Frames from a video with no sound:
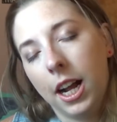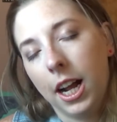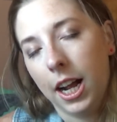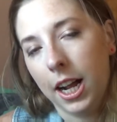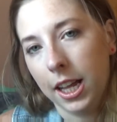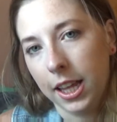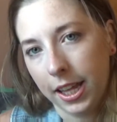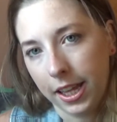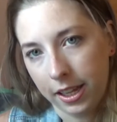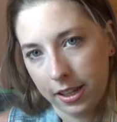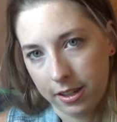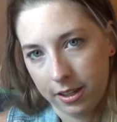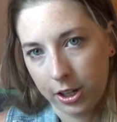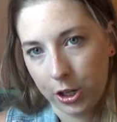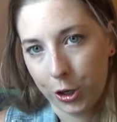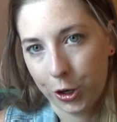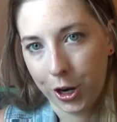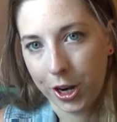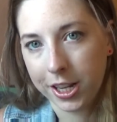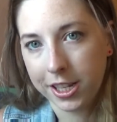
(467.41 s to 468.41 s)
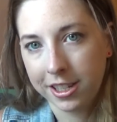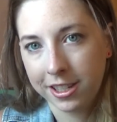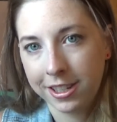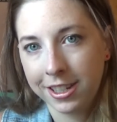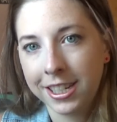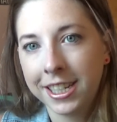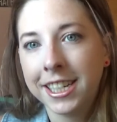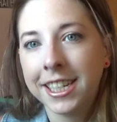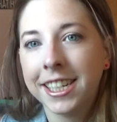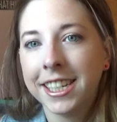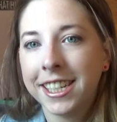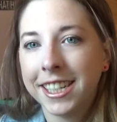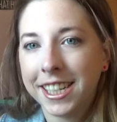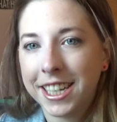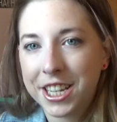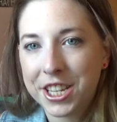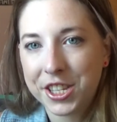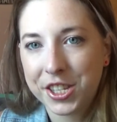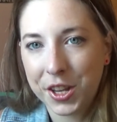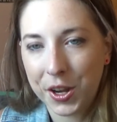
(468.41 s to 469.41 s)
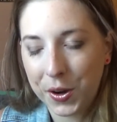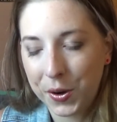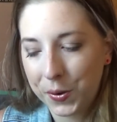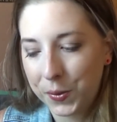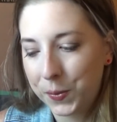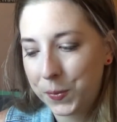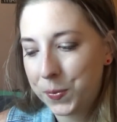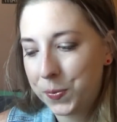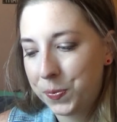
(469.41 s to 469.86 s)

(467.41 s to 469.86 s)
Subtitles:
I like Crest. So